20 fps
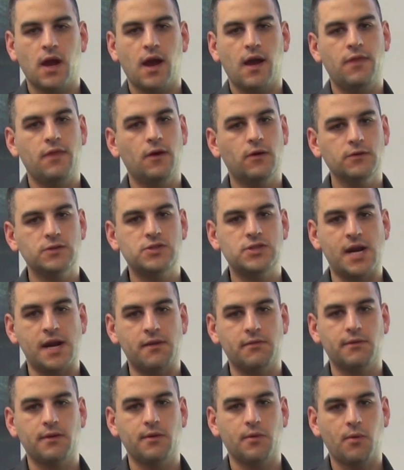and those
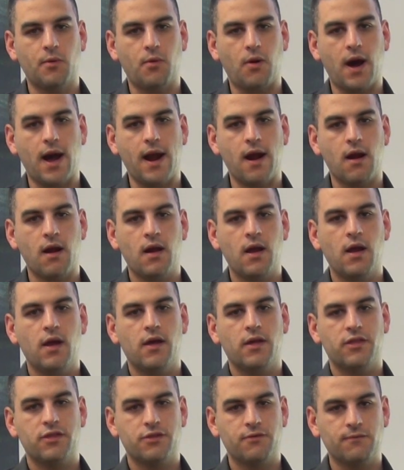generally require
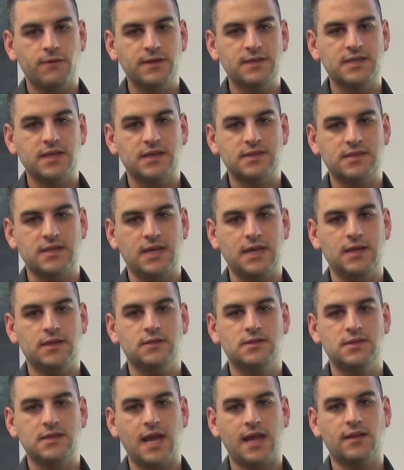
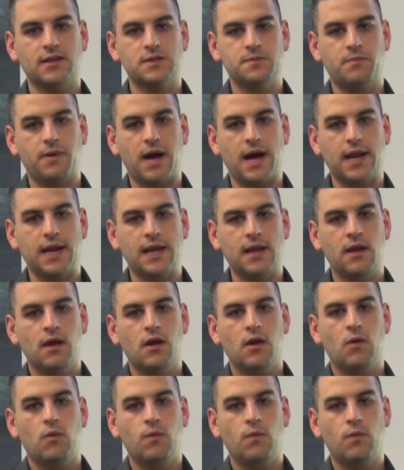316 stainless body